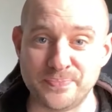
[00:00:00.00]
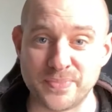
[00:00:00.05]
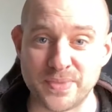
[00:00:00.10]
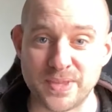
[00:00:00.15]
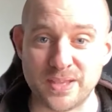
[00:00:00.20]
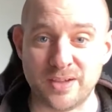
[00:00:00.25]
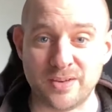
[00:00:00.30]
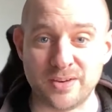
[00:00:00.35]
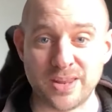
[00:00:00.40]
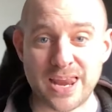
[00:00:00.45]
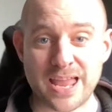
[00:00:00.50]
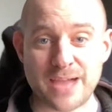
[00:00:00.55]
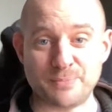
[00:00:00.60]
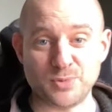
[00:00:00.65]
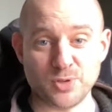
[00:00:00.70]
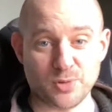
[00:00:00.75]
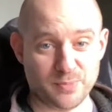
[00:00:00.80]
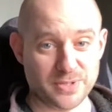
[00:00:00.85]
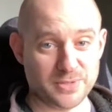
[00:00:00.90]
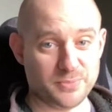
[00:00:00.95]

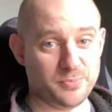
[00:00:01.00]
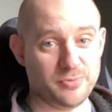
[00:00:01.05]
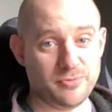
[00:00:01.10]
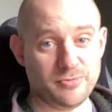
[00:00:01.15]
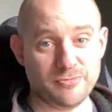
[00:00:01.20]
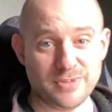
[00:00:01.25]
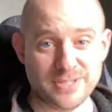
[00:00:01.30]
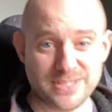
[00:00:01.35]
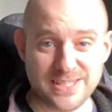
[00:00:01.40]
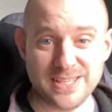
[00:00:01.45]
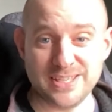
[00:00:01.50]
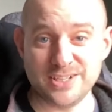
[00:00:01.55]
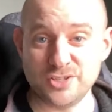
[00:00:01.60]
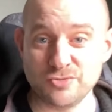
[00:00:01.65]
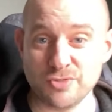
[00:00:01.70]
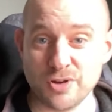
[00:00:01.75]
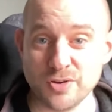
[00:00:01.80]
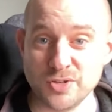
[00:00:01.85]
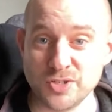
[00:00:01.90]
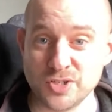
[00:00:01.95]
laptop is pretty
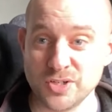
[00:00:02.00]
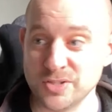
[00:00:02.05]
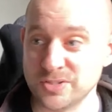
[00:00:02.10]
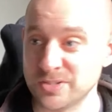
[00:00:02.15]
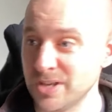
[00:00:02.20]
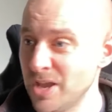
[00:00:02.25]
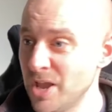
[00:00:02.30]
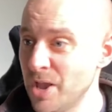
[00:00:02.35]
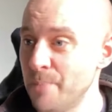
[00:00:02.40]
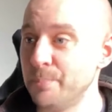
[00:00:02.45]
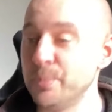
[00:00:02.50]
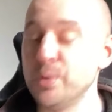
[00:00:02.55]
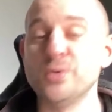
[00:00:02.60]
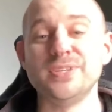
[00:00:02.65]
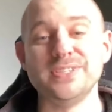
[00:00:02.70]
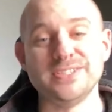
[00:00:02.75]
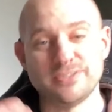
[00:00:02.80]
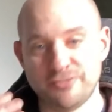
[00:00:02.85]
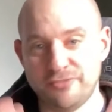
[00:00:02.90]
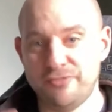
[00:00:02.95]
atrocious. Plus,
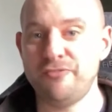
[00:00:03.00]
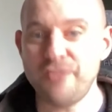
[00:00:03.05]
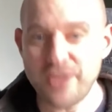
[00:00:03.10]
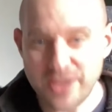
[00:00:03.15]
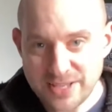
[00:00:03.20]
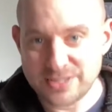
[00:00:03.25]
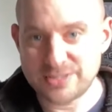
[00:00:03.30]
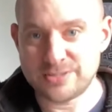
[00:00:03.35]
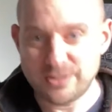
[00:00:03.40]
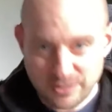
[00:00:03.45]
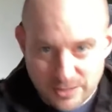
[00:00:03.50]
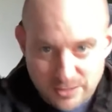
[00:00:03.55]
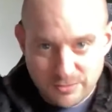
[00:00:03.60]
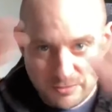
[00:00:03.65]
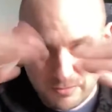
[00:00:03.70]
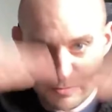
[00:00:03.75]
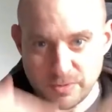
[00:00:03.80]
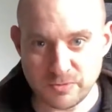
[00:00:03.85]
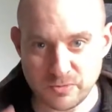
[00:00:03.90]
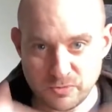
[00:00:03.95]
it's a fixed
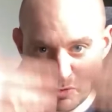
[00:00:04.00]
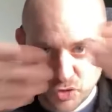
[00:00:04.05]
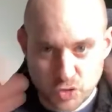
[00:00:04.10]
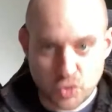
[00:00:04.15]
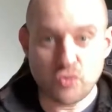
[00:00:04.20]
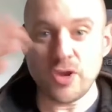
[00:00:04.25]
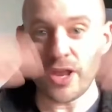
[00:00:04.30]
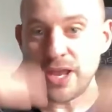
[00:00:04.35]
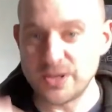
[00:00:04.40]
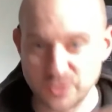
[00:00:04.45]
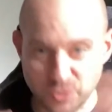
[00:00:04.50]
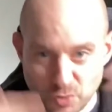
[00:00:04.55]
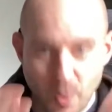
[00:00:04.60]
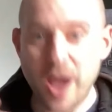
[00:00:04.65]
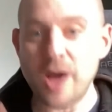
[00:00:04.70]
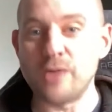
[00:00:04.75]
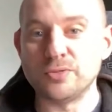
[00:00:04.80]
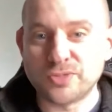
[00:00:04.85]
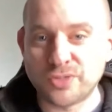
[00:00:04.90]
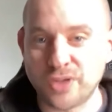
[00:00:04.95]
screen as
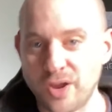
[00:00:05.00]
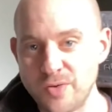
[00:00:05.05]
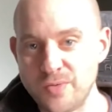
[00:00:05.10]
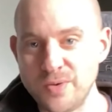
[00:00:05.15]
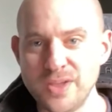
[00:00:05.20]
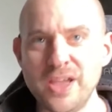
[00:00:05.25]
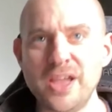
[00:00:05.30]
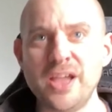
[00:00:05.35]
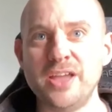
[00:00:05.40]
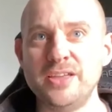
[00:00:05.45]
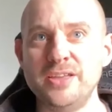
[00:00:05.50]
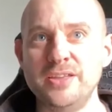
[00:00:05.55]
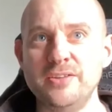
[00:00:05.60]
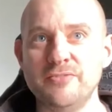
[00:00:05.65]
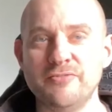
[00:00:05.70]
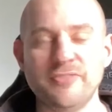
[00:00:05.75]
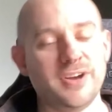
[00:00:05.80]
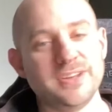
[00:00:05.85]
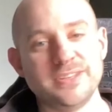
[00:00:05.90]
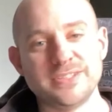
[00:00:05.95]
well, so you
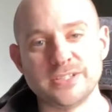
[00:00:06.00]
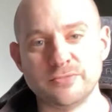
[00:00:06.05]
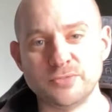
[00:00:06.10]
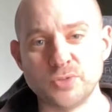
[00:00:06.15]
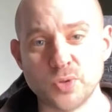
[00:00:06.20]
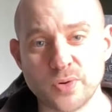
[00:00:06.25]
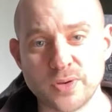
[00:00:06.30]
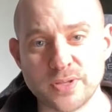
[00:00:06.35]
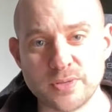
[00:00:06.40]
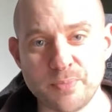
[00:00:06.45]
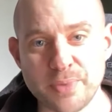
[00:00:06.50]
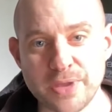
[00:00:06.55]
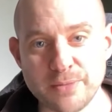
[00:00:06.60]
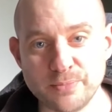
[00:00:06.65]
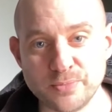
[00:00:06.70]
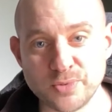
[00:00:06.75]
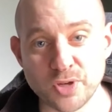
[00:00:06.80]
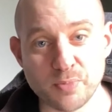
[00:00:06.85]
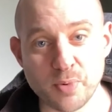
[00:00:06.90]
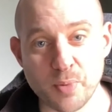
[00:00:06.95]
find yourself talking to
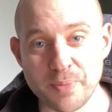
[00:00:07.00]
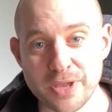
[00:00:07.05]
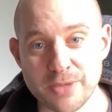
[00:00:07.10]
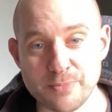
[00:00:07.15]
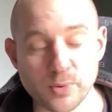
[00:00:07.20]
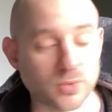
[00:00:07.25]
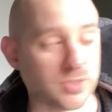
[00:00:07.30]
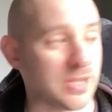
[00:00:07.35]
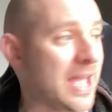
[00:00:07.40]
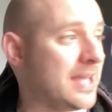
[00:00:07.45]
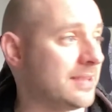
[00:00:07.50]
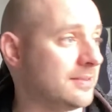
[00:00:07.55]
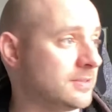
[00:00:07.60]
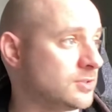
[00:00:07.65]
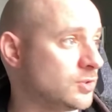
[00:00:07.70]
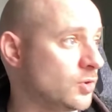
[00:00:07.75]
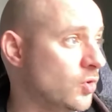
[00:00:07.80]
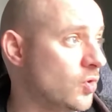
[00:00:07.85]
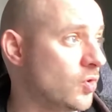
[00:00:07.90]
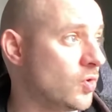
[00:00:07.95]
top of people's heads,
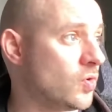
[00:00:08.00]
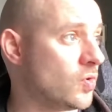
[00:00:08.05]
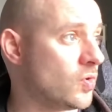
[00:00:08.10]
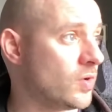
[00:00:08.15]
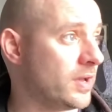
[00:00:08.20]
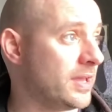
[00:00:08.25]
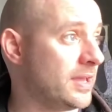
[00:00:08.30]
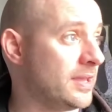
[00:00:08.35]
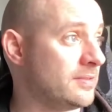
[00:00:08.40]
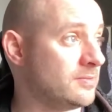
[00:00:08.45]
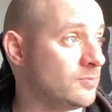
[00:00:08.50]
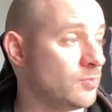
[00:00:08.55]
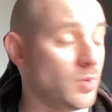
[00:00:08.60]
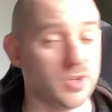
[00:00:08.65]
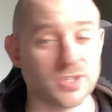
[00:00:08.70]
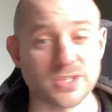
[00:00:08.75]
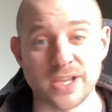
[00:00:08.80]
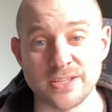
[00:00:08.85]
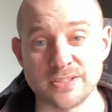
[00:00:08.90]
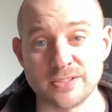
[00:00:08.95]
or in worst
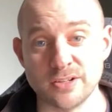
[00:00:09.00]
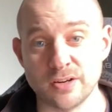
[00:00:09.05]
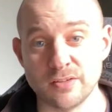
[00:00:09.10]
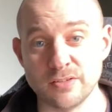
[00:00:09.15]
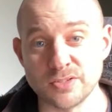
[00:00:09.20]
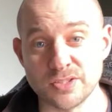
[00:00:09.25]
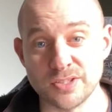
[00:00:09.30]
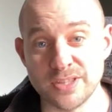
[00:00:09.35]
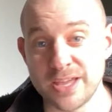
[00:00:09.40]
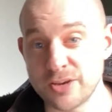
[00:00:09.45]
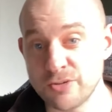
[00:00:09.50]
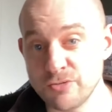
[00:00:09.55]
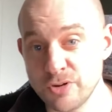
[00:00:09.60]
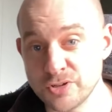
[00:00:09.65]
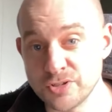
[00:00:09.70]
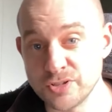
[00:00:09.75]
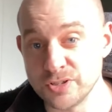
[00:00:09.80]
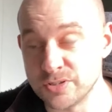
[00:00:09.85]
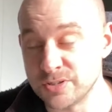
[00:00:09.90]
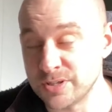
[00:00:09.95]
case scenarios to their
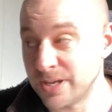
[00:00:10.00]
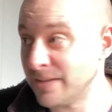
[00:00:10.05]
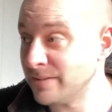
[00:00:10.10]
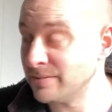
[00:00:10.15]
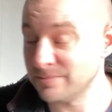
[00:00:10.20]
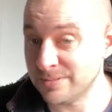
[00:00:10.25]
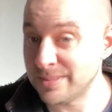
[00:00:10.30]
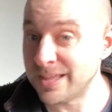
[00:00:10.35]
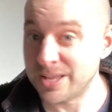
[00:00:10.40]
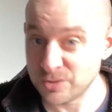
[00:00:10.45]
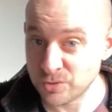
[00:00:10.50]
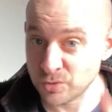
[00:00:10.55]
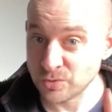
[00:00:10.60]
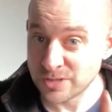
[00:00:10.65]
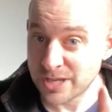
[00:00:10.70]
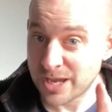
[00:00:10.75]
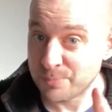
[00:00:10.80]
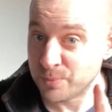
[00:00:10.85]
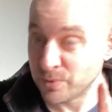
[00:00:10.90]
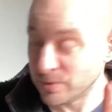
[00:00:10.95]
crotches, and that does
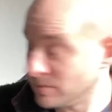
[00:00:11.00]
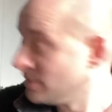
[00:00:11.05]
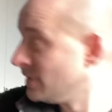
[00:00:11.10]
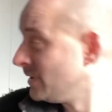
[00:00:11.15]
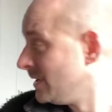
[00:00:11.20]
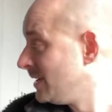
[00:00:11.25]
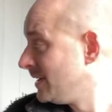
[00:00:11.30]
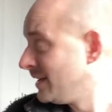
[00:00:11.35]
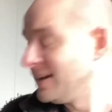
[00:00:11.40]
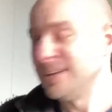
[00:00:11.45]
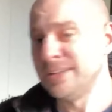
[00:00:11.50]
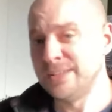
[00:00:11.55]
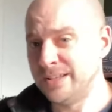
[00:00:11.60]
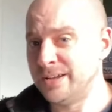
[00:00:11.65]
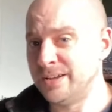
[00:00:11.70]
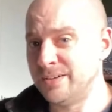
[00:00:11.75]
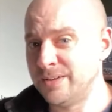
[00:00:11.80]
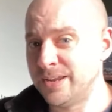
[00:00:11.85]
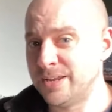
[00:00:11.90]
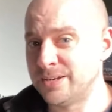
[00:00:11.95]
happen. I
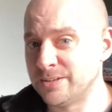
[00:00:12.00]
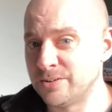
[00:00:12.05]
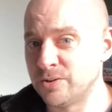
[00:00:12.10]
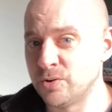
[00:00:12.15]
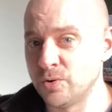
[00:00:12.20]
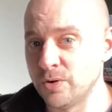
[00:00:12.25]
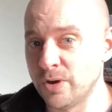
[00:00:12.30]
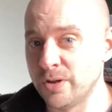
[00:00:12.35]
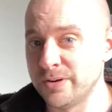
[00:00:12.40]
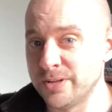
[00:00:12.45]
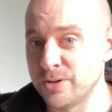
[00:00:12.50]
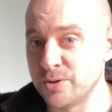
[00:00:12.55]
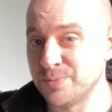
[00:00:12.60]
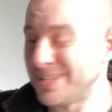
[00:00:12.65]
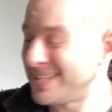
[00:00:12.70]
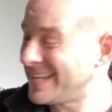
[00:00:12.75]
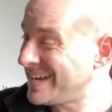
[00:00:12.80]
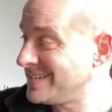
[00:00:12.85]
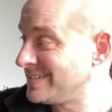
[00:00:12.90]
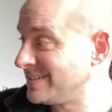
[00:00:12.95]
only had a call only a couple of
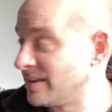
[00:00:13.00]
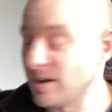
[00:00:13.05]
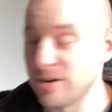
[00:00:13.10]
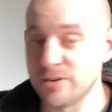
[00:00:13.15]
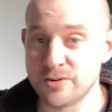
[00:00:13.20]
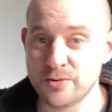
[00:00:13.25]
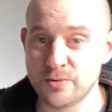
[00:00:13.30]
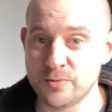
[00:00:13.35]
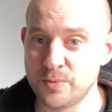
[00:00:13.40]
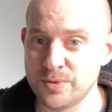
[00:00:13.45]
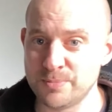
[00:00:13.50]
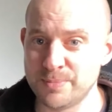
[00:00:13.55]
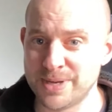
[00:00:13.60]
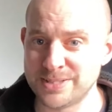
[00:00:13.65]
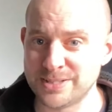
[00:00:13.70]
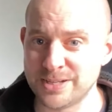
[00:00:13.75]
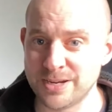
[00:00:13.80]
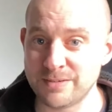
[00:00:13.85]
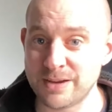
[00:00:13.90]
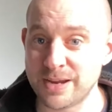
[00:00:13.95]
days ago with my
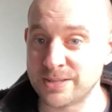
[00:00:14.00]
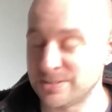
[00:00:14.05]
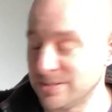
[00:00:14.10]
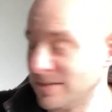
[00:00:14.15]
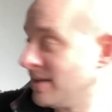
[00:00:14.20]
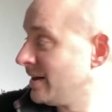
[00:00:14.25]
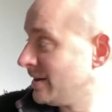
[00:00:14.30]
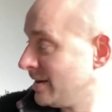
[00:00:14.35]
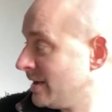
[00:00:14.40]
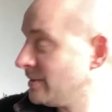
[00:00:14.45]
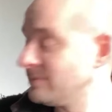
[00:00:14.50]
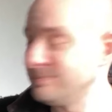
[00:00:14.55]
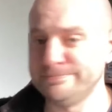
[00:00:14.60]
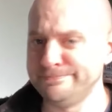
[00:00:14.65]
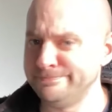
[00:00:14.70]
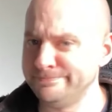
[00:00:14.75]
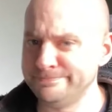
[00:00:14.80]
director, and I'm